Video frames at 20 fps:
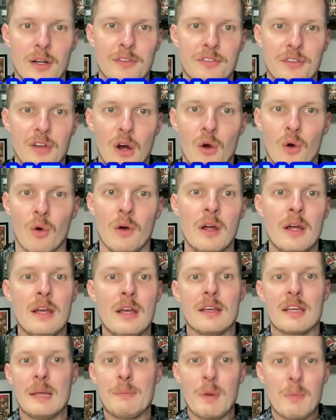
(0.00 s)
So
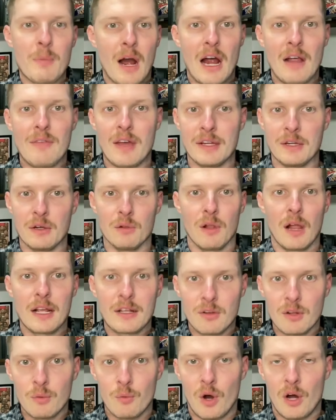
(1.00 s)
keep in mind that you'll
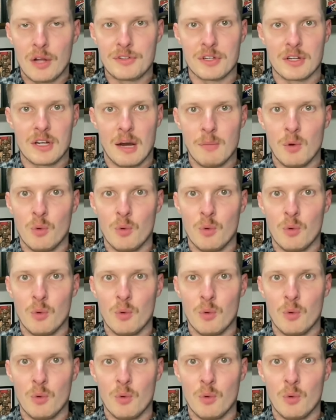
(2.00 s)
likely want to come